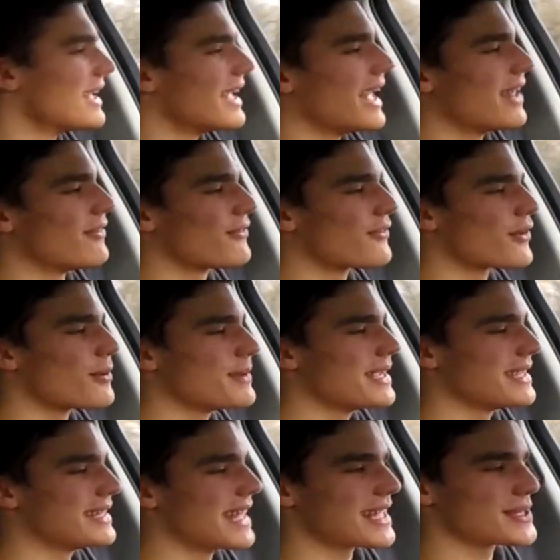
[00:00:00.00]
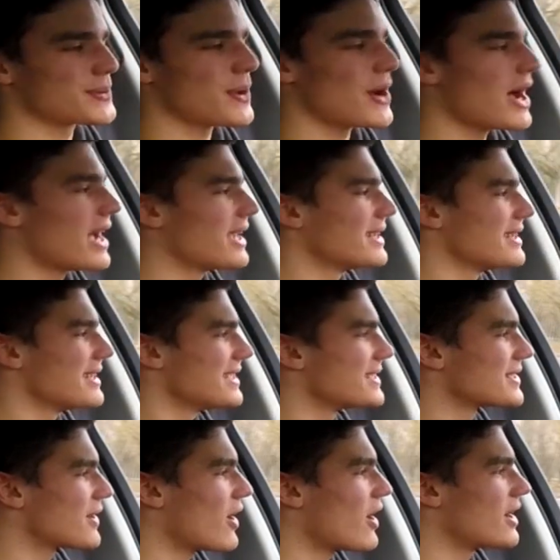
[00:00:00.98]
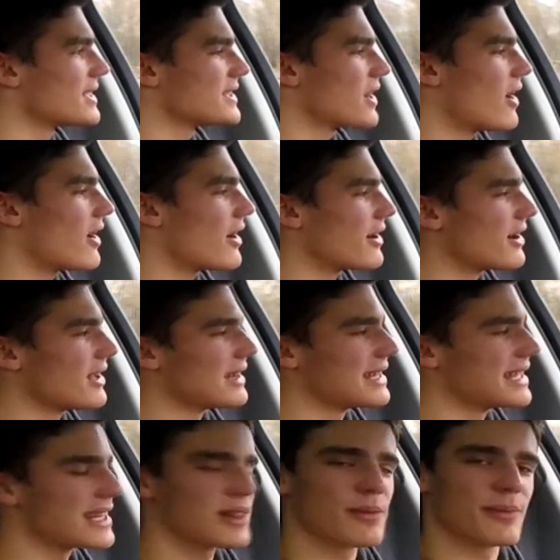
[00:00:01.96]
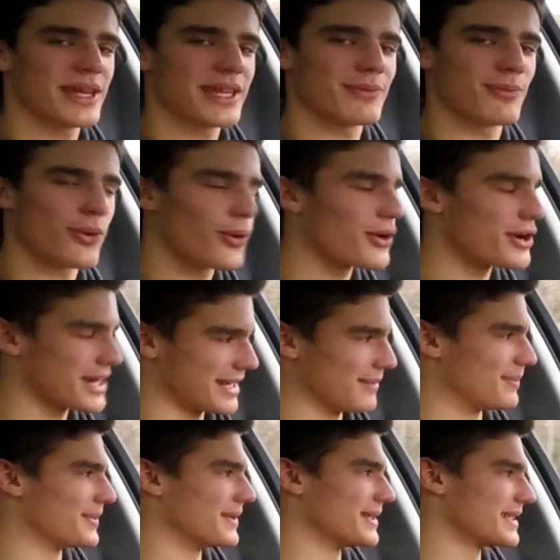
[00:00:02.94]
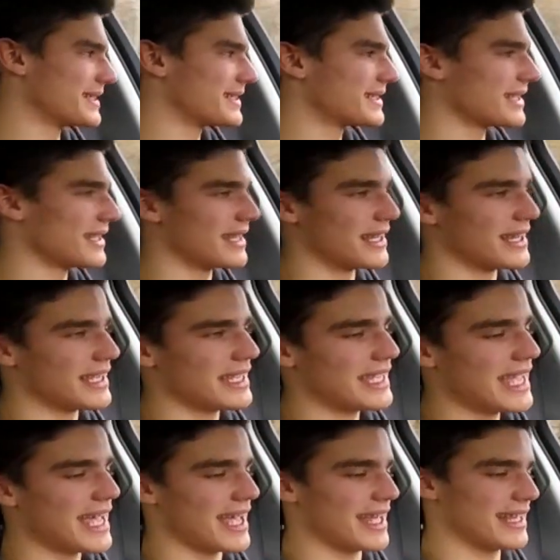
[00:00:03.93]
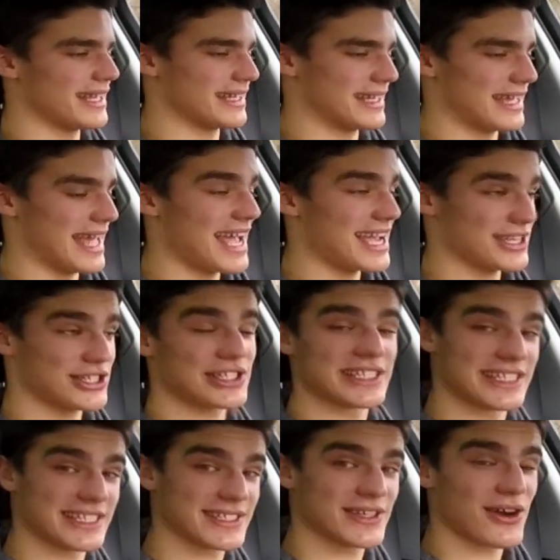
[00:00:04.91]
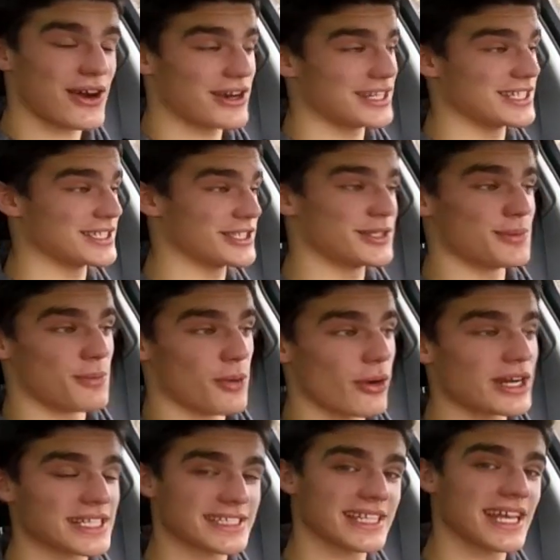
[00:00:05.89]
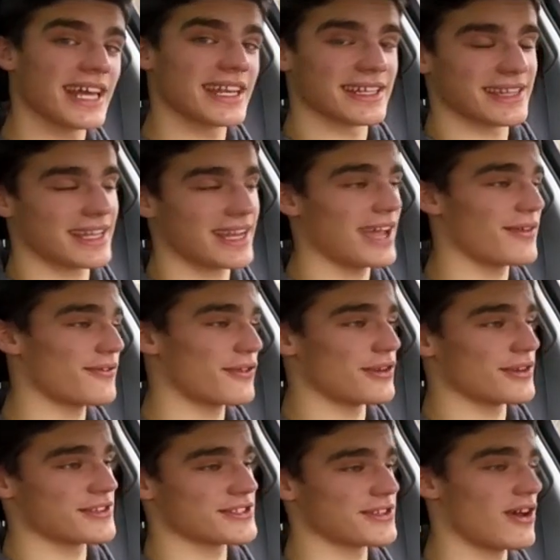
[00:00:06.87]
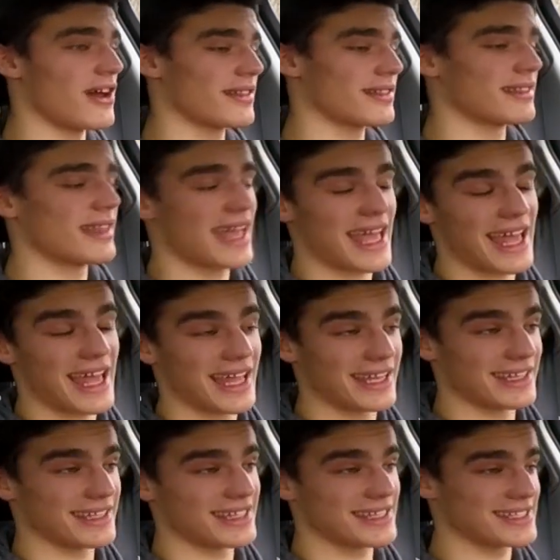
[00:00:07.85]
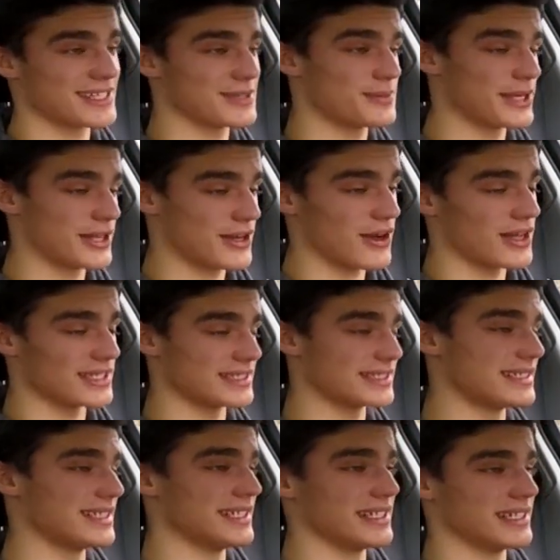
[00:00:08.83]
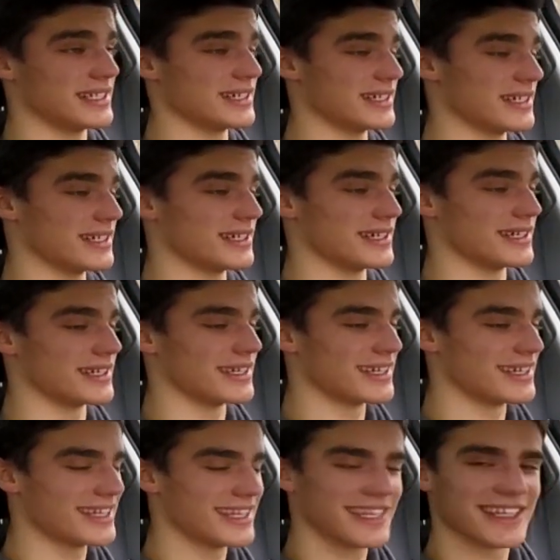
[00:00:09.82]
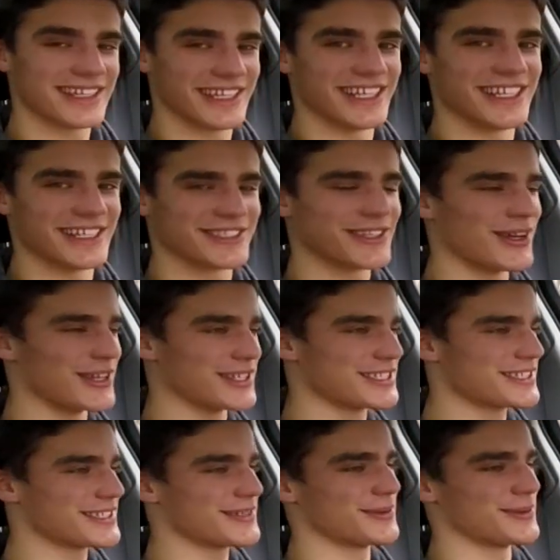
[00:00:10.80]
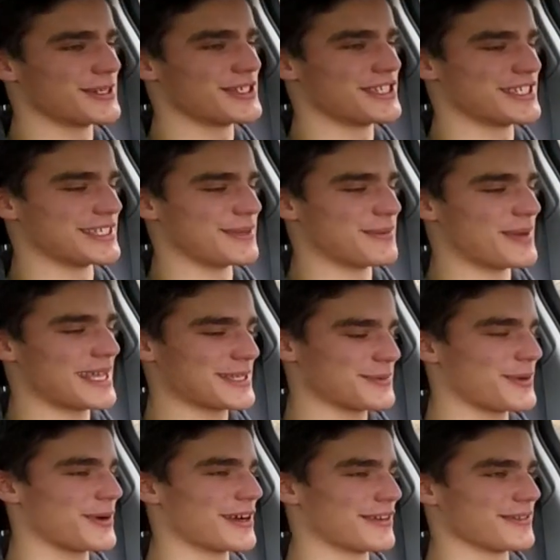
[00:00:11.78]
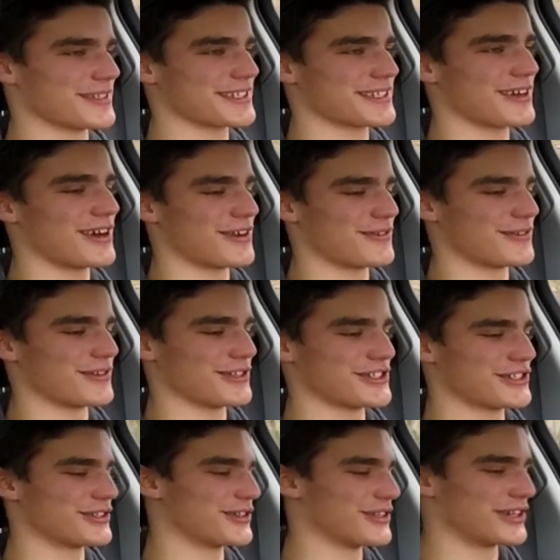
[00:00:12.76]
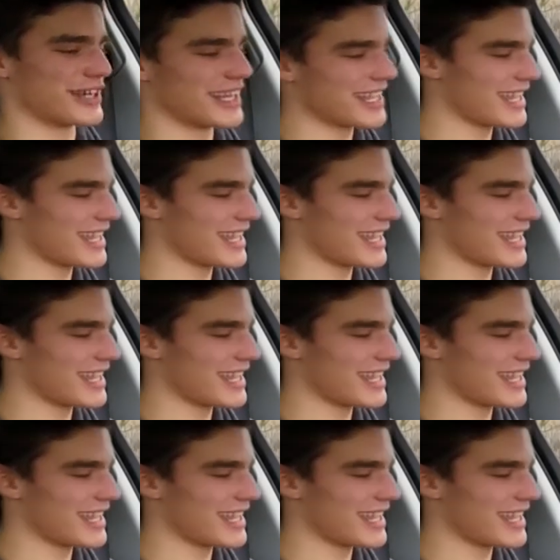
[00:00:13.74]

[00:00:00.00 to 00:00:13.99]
And for me, that's why these cars are a little bit boring. But yeah, actually, this car is more exciting than I first thought, and this is because the exhaust, which is the best part of this car for sure.